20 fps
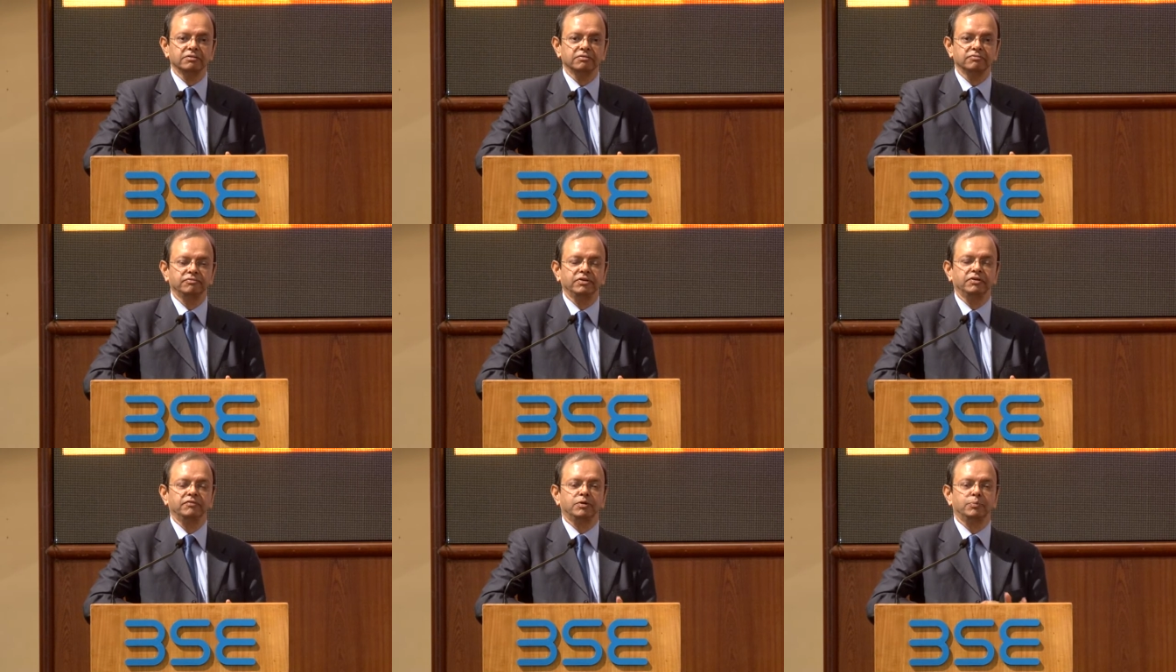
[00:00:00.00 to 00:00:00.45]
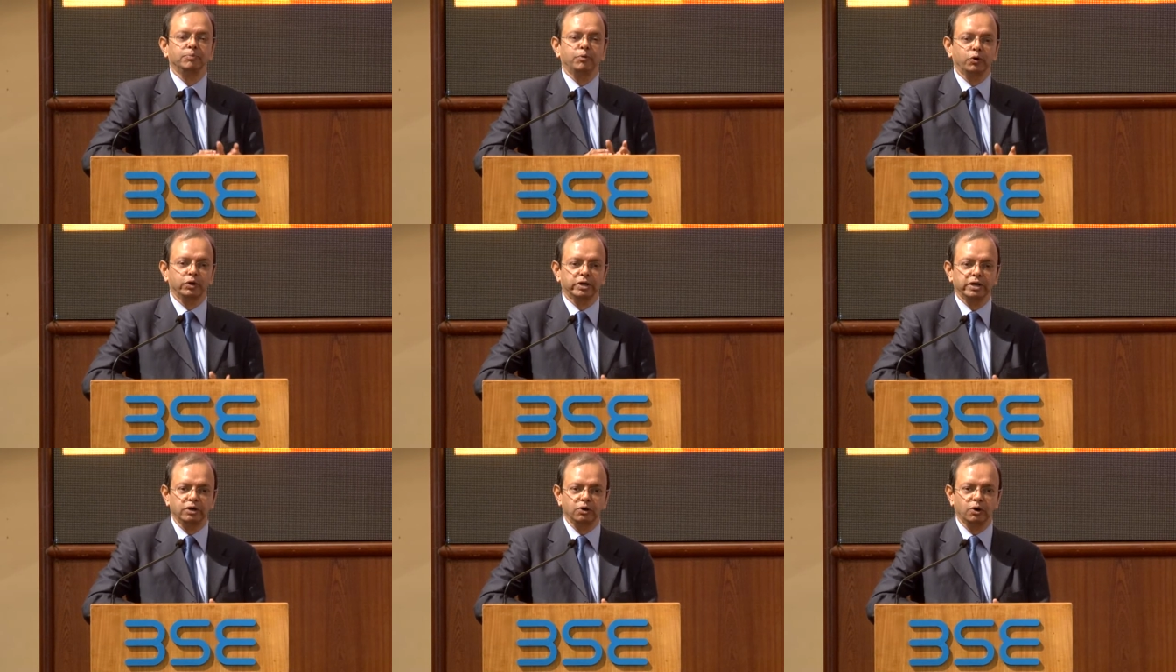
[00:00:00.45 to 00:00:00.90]
we've
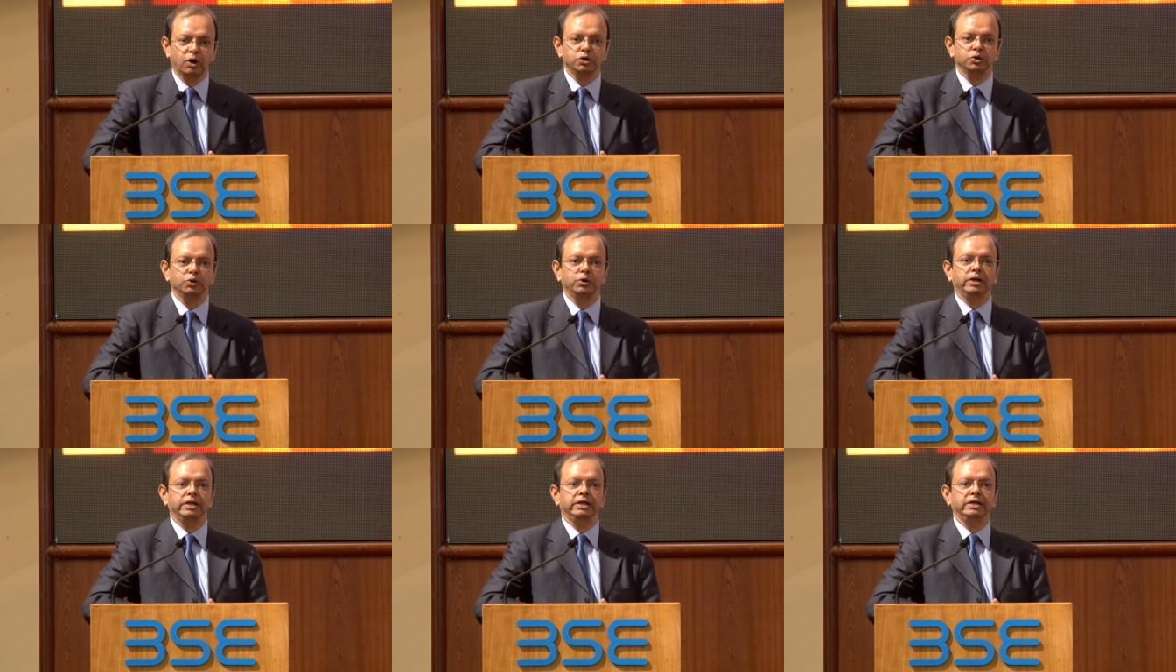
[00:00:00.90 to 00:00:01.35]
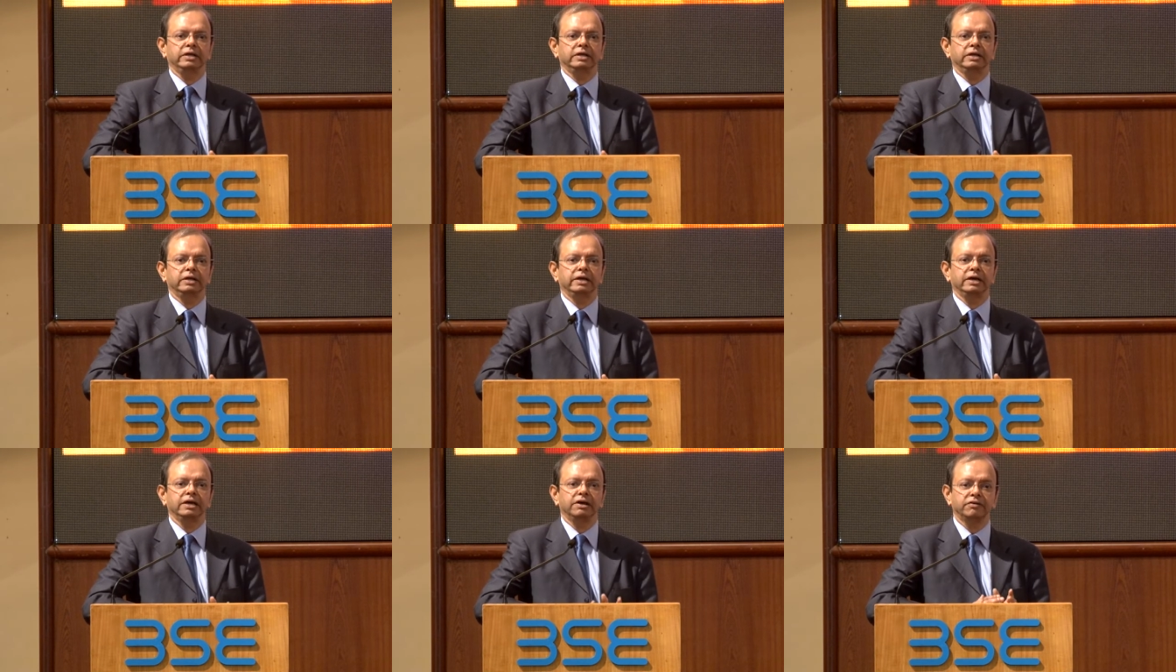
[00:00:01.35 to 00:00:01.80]
reported not only
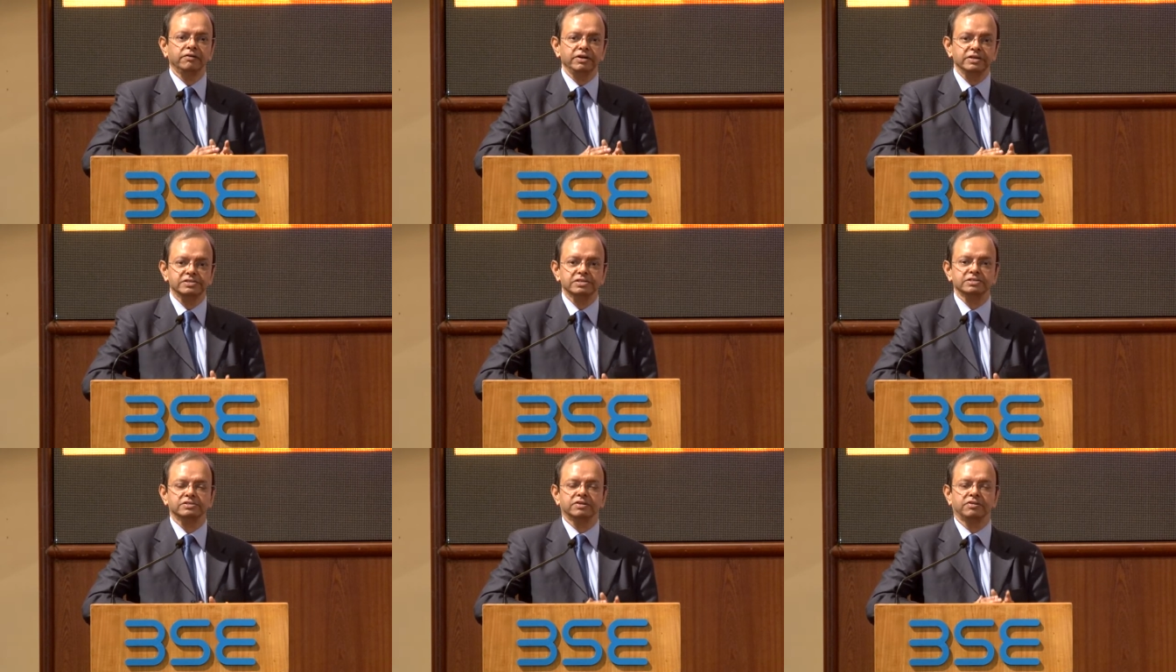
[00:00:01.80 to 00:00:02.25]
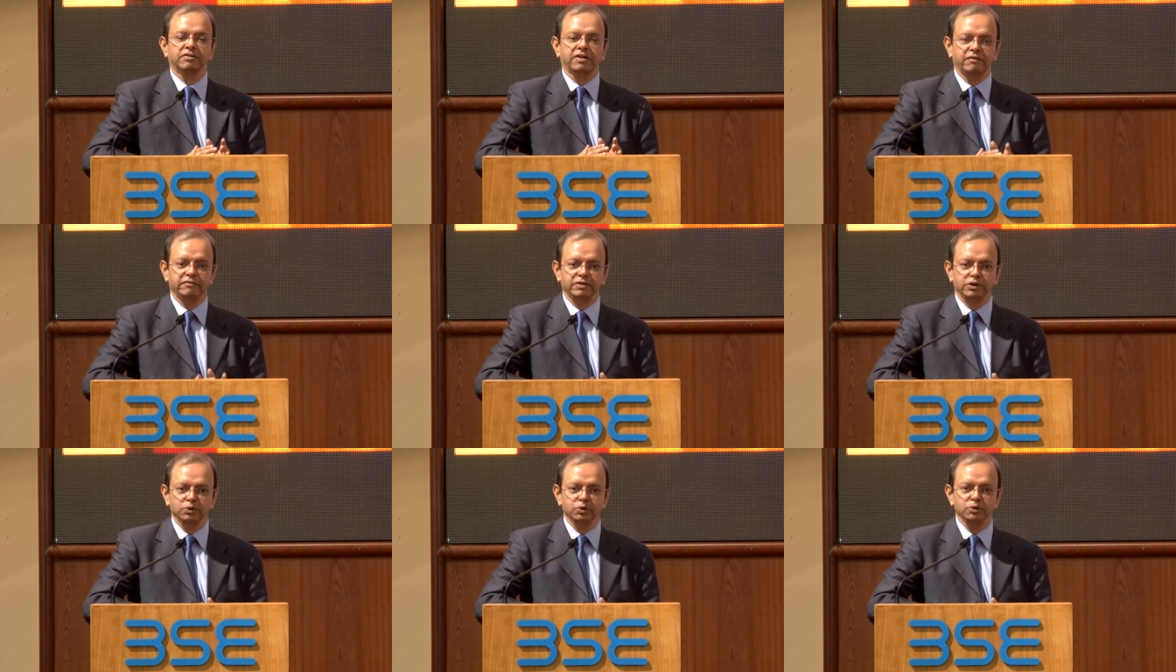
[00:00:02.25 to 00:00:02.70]
increases in
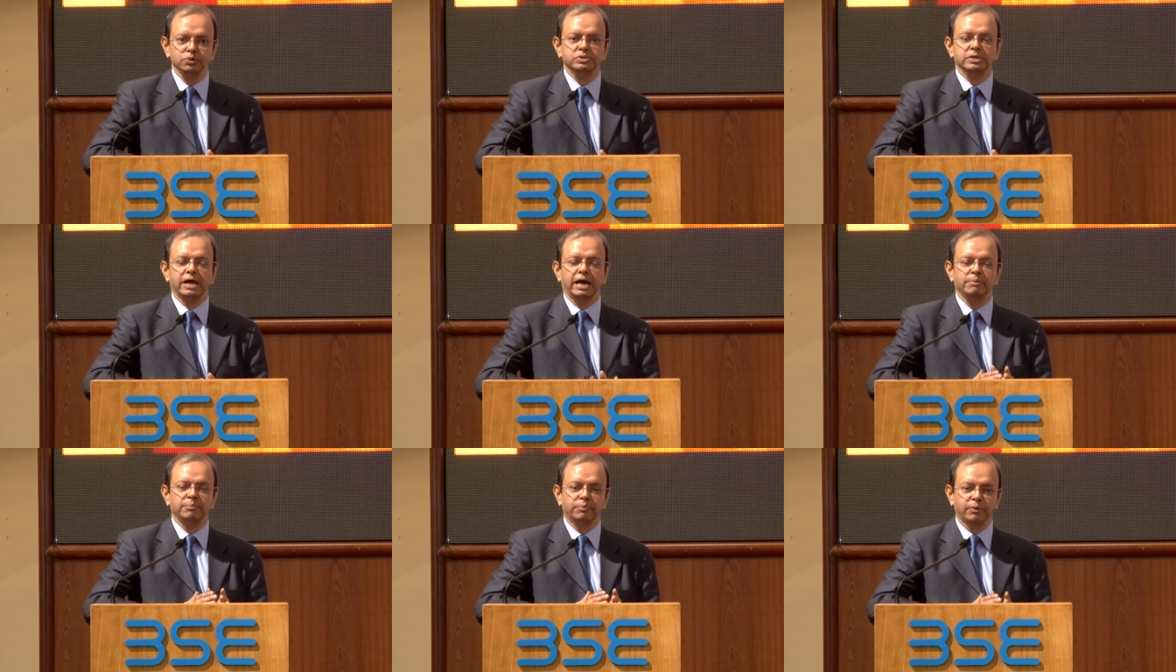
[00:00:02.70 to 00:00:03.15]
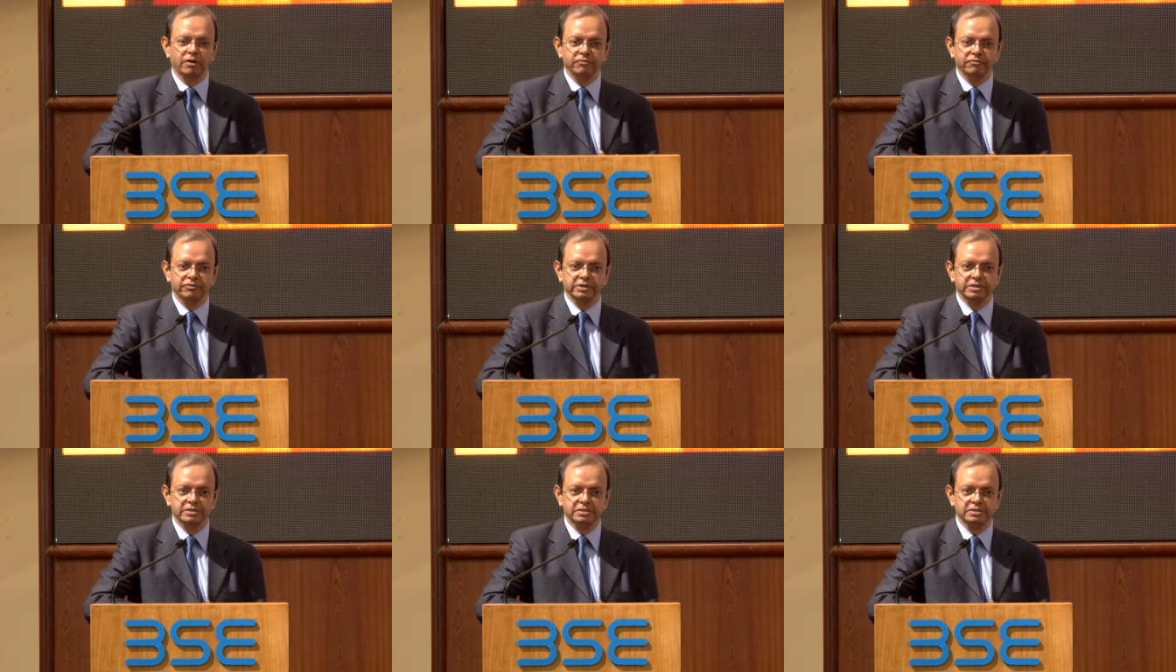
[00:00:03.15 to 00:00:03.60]
revenues and
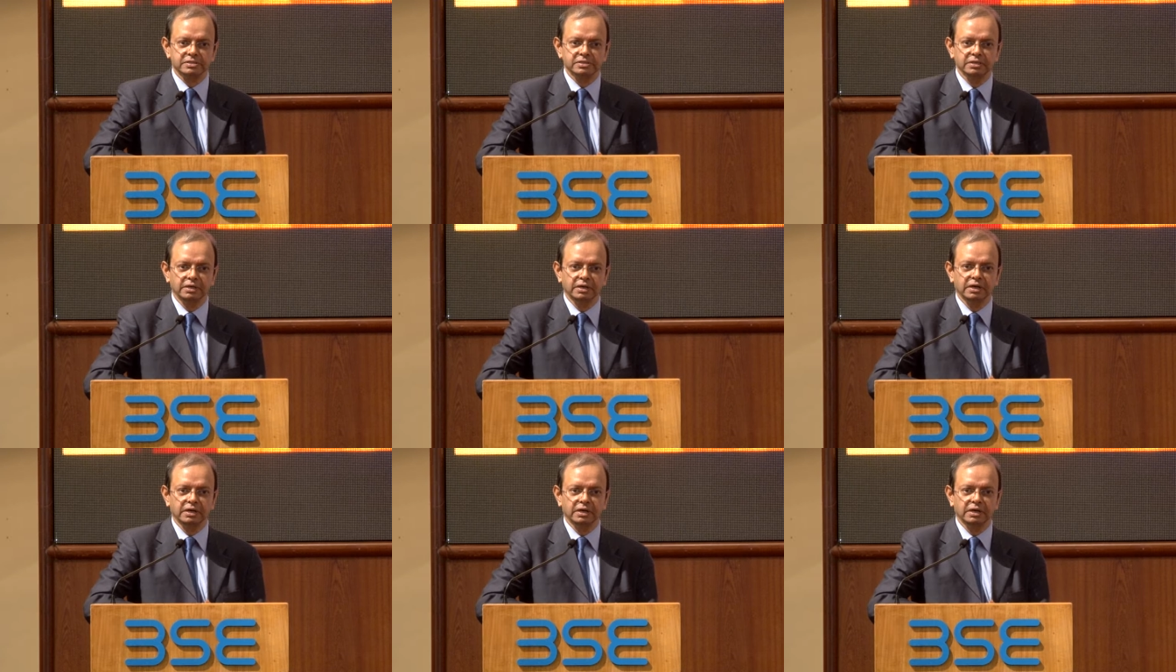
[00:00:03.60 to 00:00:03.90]
profits,